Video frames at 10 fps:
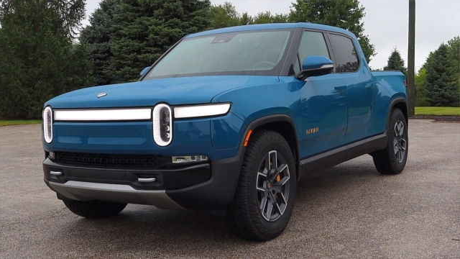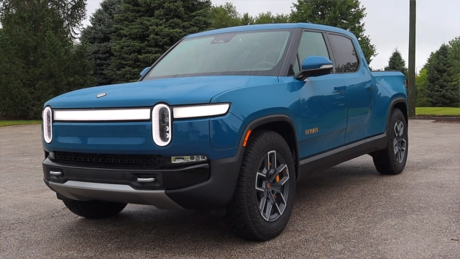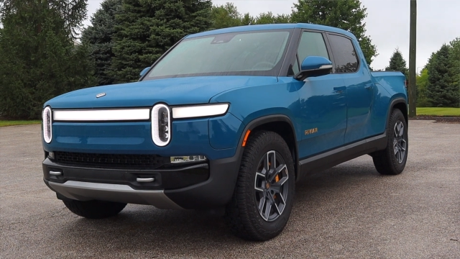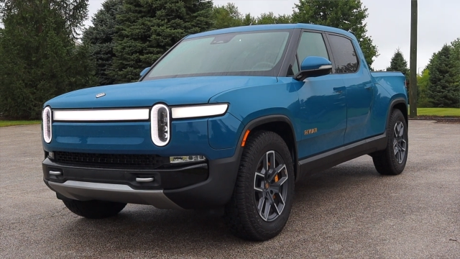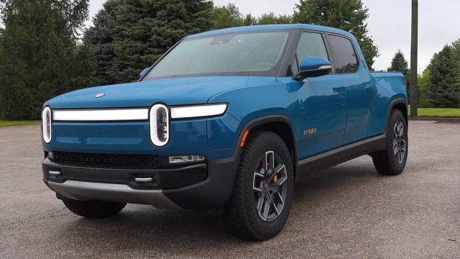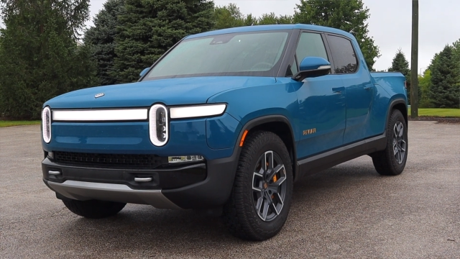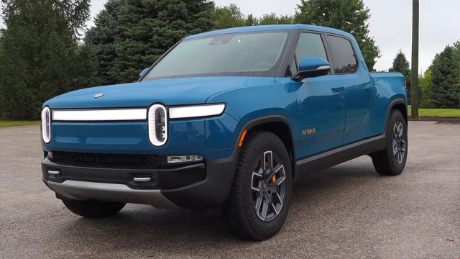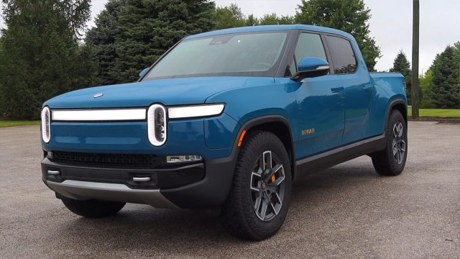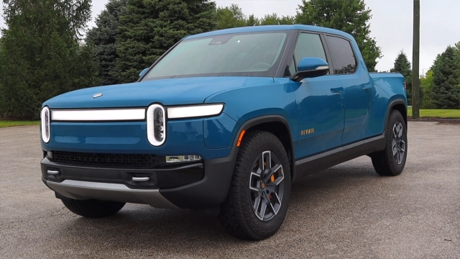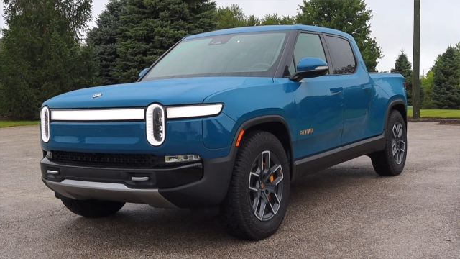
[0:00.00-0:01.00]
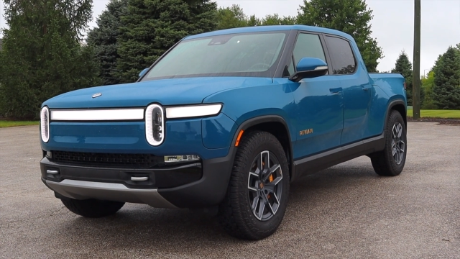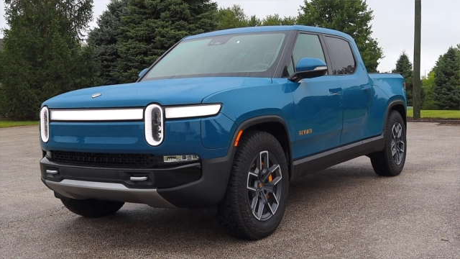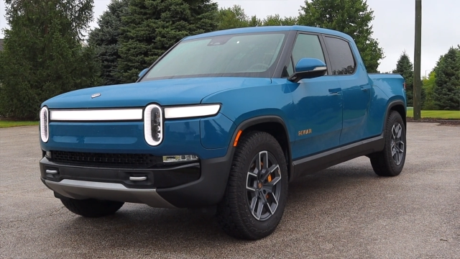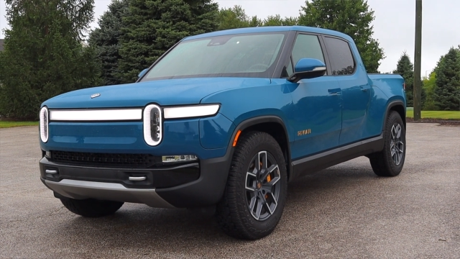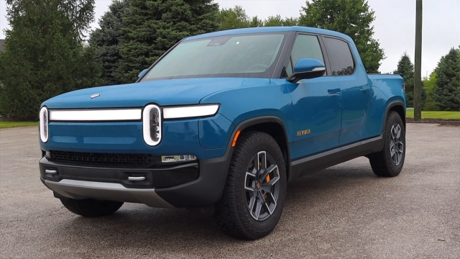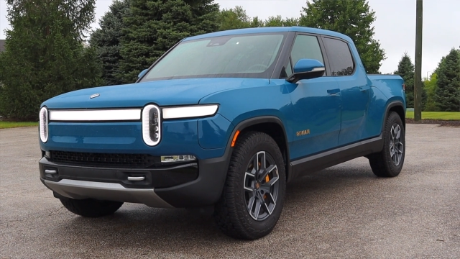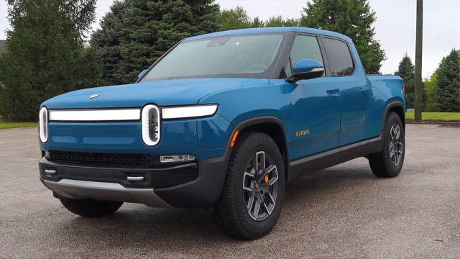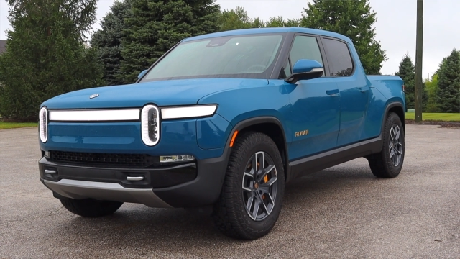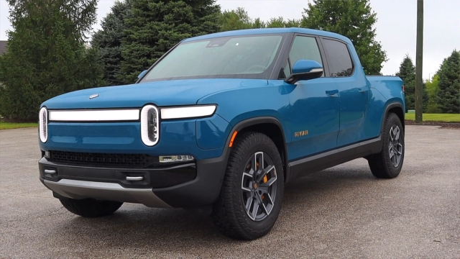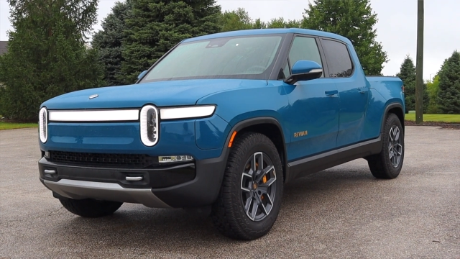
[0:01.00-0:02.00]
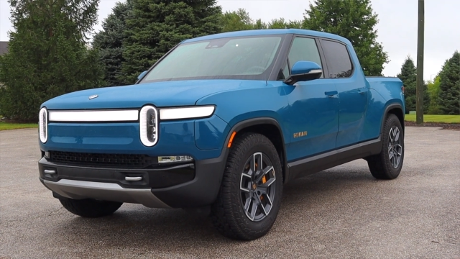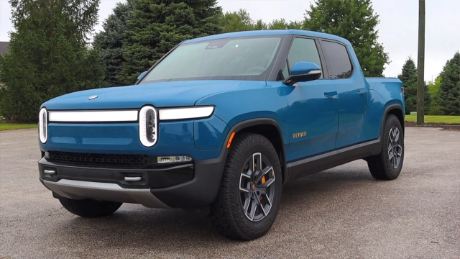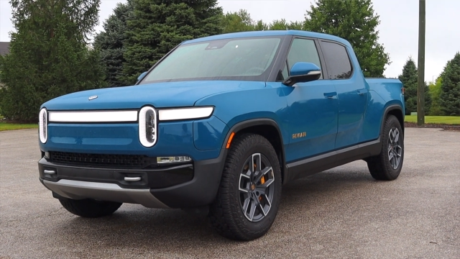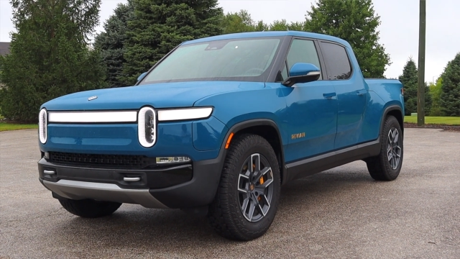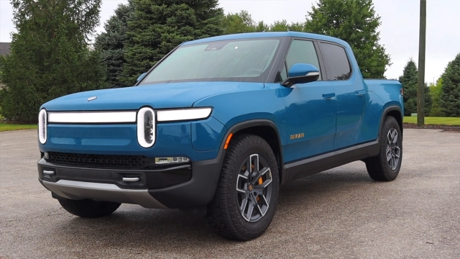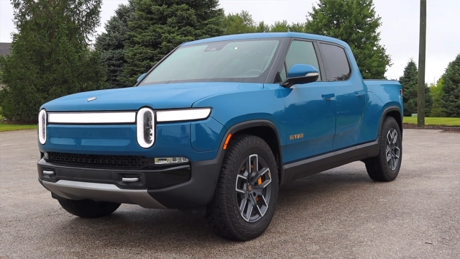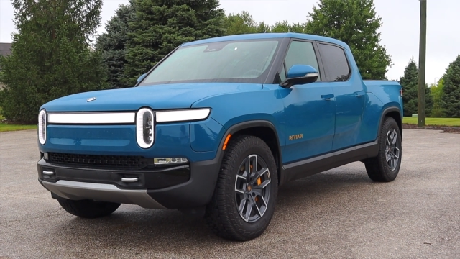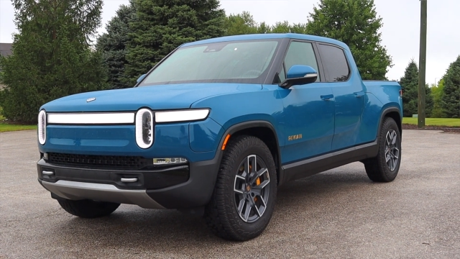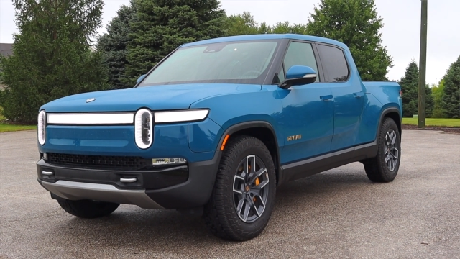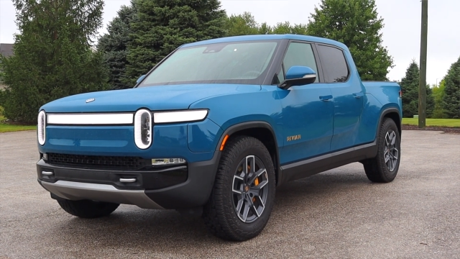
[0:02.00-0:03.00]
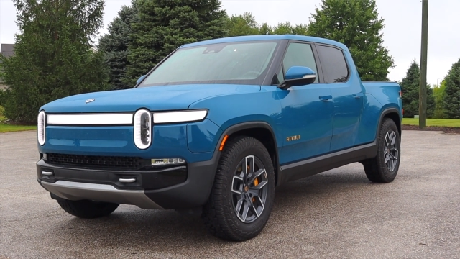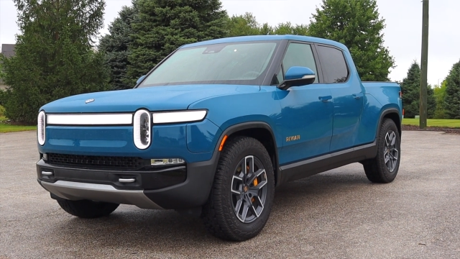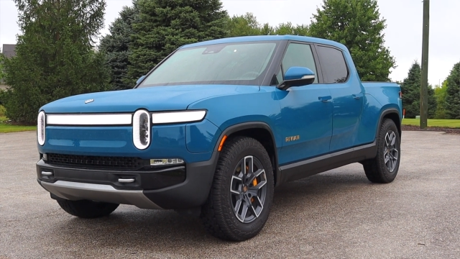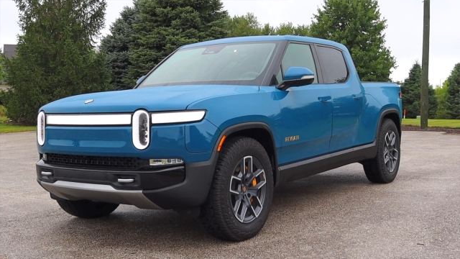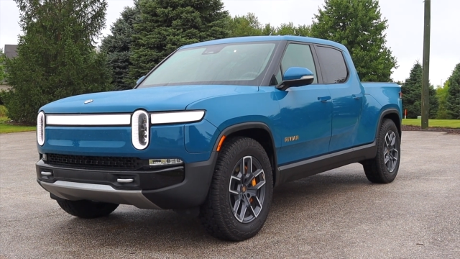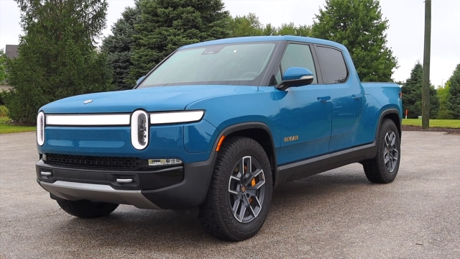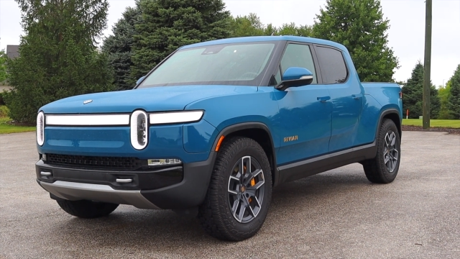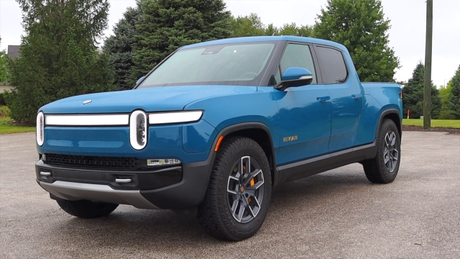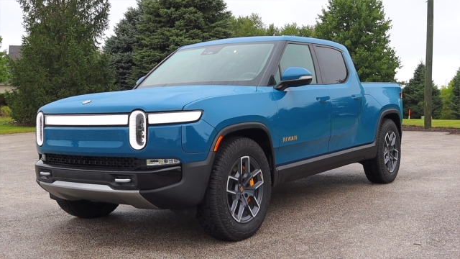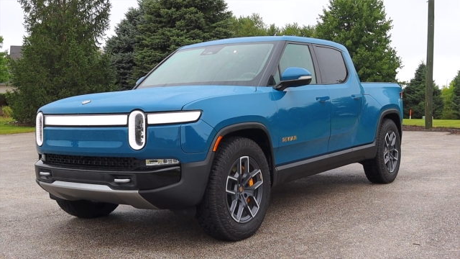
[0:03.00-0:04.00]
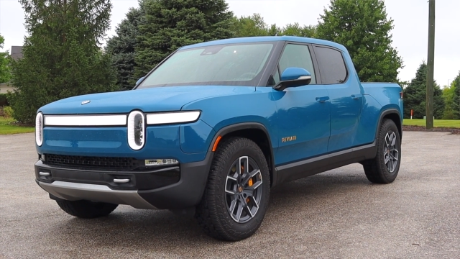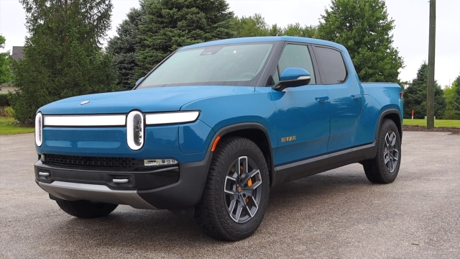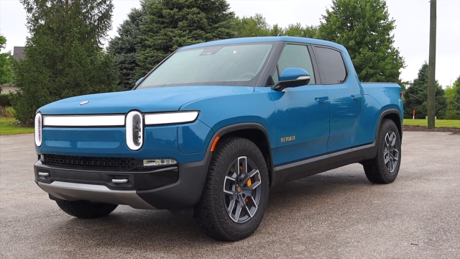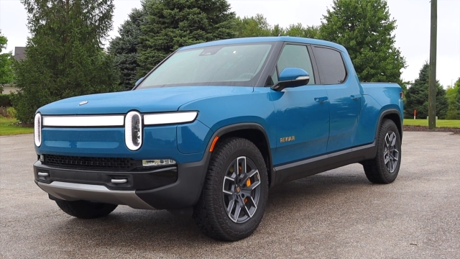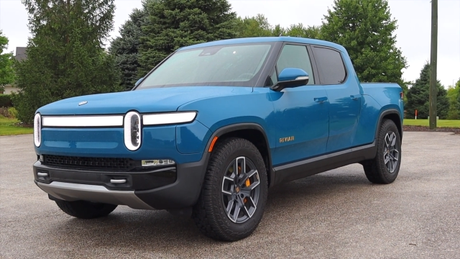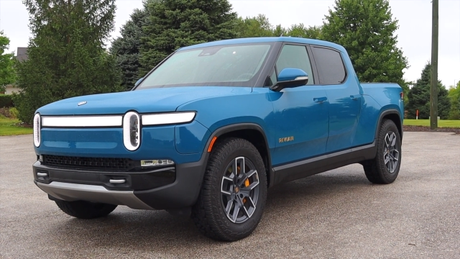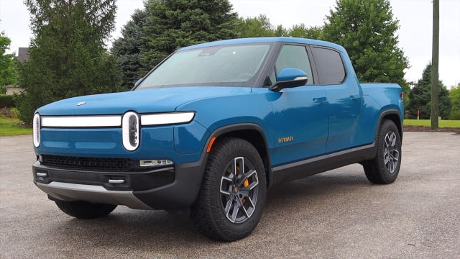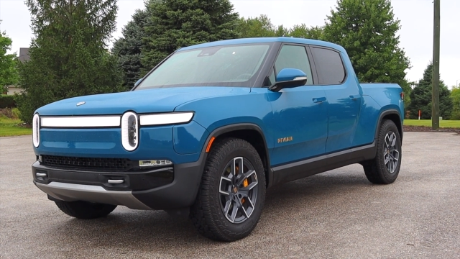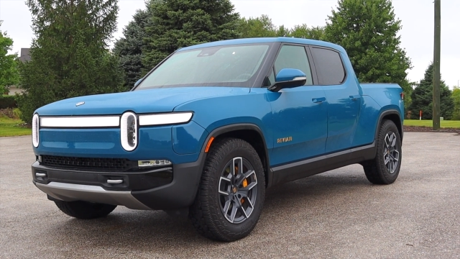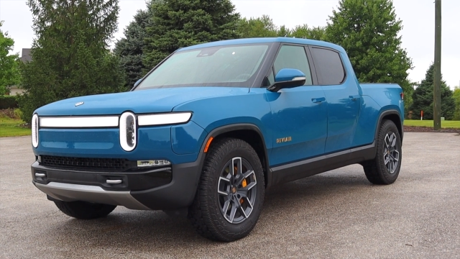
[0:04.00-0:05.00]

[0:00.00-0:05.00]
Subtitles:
No face is visible, so there are no lips to read.